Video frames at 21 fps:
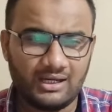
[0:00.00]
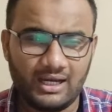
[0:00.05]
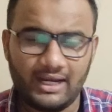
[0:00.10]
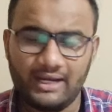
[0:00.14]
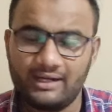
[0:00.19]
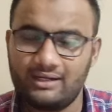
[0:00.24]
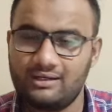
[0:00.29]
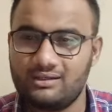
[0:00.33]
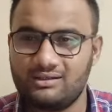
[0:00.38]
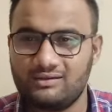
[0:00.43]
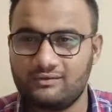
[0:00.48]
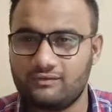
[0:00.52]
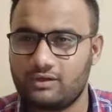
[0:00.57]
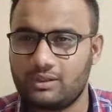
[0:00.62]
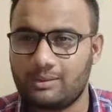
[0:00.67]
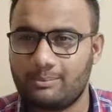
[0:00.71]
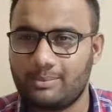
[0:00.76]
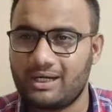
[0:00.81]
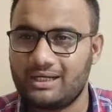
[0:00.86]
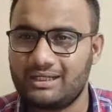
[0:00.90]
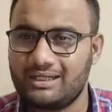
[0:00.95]
And
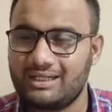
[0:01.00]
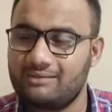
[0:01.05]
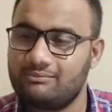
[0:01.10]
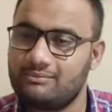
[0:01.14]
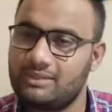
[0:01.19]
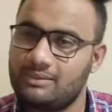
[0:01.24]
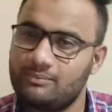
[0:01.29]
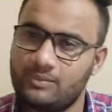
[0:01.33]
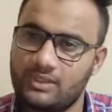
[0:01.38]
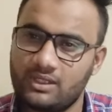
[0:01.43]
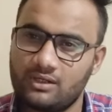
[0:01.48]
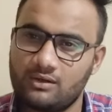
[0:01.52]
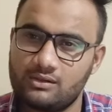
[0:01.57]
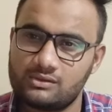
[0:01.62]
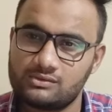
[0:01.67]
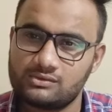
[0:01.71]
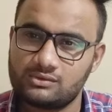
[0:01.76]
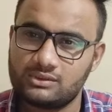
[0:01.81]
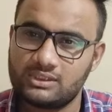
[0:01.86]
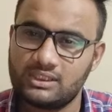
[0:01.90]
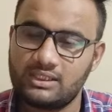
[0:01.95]
for a part-time M.Tech
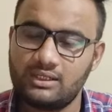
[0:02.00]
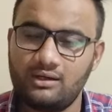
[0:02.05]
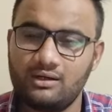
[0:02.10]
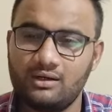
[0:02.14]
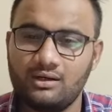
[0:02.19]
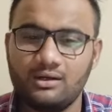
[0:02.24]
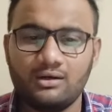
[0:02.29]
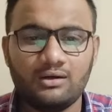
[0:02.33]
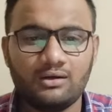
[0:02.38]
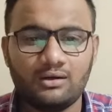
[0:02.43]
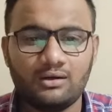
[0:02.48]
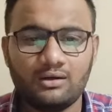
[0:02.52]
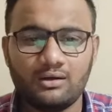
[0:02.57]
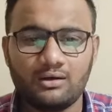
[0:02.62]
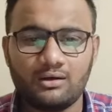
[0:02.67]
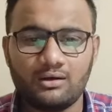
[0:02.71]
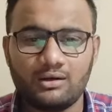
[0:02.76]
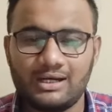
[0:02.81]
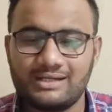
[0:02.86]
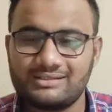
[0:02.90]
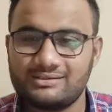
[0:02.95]
also there,
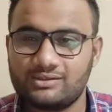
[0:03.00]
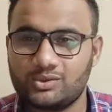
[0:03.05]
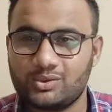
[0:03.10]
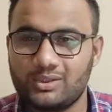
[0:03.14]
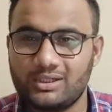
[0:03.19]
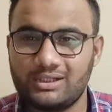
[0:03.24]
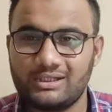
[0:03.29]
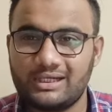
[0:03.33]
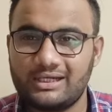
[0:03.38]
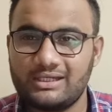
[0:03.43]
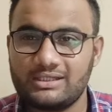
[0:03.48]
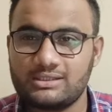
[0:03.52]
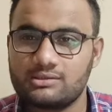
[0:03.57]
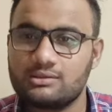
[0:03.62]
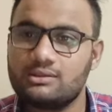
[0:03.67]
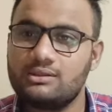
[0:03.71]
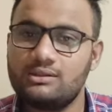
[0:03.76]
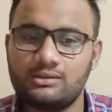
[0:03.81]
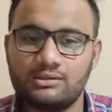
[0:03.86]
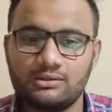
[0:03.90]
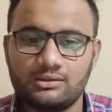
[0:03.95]
as I told, in
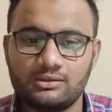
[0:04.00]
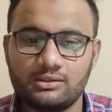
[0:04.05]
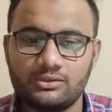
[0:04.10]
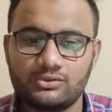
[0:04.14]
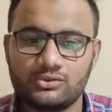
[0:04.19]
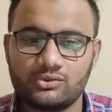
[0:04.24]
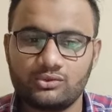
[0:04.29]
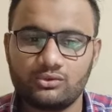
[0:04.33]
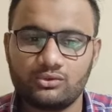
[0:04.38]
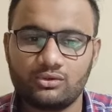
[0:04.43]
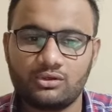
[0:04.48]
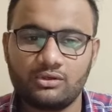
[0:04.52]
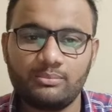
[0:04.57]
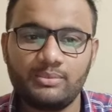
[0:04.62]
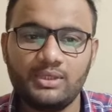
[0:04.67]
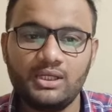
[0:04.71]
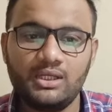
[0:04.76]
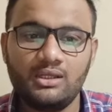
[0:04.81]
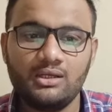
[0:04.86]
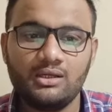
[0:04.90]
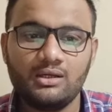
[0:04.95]
additional there should
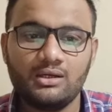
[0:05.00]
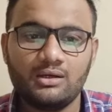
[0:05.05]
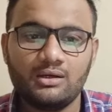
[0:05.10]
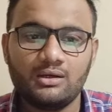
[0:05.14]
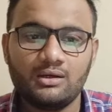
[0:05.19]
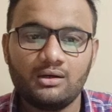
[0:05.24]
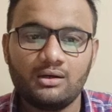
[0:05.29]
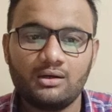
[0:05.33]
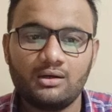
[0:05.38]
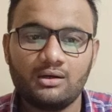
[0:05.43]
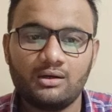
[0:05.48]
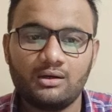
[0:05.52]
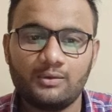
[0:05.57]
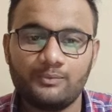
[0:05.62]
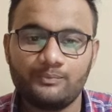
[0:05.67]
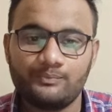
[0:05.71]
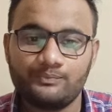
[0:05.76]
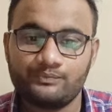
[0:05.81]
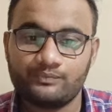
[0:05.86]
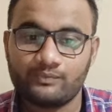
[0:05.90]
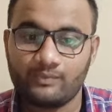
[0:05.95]
not be
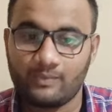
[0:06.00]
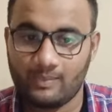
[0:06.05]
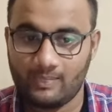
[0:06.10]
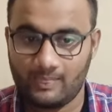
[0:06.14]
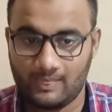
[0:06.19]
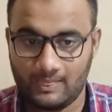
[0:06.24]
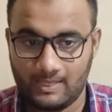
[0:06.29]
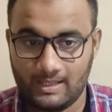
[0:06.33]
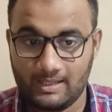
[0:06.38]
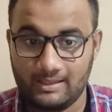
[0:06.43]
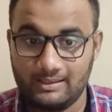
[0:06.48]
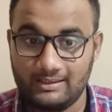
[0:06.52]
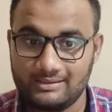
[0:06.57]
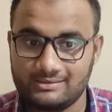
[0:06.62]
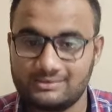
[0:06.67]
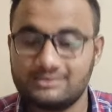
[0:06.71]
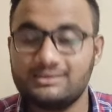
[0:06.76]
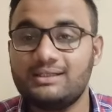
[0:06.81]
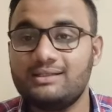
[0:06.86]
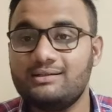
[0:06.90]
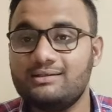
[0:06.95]

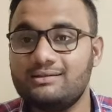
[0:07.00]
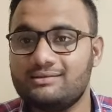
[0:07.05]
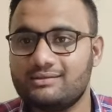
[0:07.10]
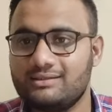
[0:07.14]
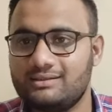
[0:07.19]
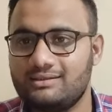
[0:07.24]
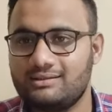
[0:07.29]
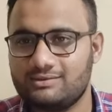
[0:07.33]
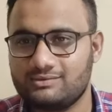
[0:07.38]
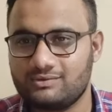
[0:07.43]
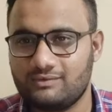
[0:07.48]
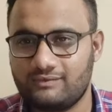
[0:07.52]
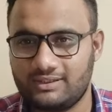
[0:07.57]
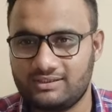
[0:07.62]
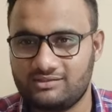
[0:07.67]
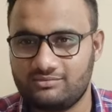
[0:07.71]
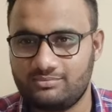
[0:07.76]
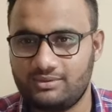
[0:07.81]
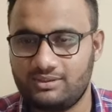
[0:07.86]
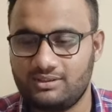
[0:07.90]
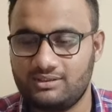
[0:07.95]
less than 3 years of
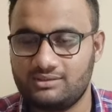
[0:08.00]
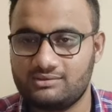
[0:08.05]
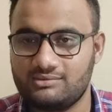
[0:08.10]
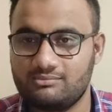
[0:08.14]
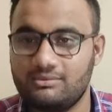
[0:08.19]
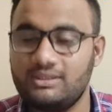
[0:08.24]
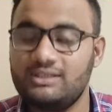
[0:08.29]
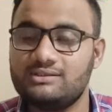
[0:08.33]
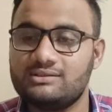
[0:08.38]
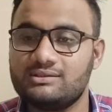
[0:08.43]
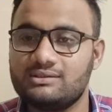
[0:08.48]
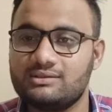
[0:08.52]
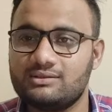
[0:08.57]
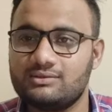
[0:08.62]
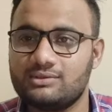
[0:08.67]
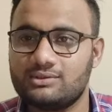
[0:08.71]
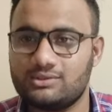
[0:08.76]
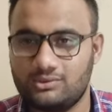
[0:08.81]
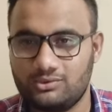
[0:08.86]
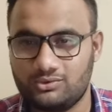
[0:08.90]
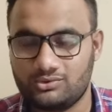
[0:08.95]
experience. Means
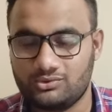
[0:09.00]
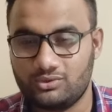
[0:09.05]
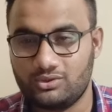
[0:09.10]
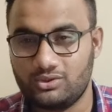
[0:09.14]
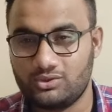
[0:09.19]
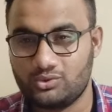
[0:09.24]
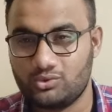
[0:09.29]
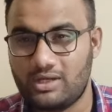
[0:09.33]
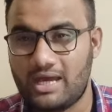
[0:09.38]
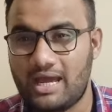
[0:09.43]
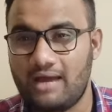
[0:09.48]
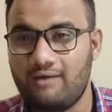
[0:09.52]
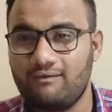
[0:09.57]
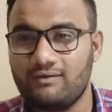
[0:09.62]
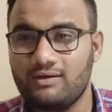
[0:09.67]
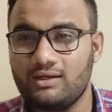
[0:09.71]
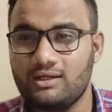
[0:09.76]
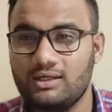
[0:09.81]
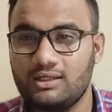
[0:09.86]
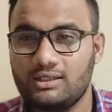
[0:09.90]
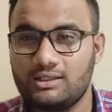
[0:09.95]
you should
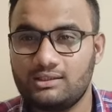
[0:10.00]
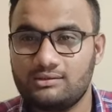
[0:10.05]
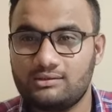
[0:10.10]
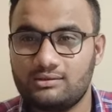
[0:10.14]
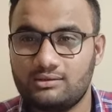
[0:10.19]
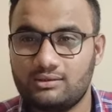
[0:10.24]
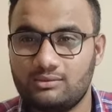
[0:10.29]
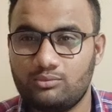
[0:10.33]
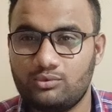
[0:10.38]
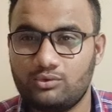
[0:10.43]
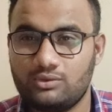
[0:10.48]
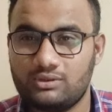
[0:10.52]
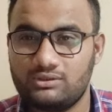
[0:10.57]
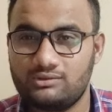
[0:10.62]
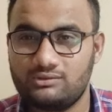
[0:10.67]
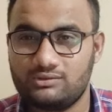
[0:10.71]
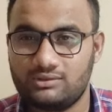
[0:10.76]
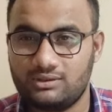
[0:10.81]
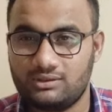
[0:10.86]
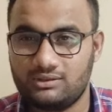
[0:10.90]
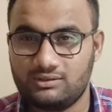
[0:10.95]
have more
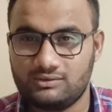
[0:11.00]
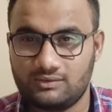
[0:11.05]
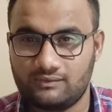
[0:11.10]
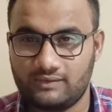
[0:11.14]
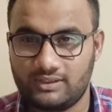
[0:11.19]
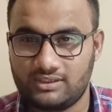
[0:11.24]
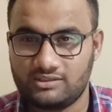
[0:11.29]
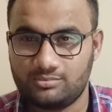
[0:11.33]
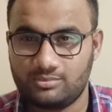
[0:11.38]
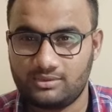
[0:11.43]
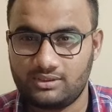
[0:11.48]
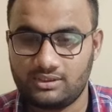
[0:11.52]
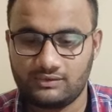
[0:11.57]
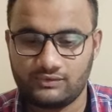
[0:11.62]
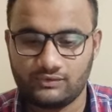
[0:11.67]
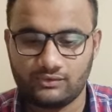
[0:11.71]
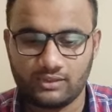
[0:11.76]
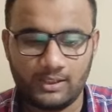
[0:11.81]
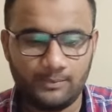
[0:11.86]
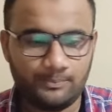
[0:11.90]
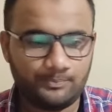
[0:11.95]
than 3 years of
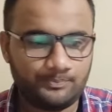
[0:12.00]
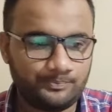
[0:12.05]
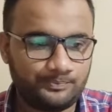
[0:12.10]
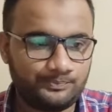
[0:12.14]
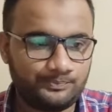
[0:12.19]
experience. Okay,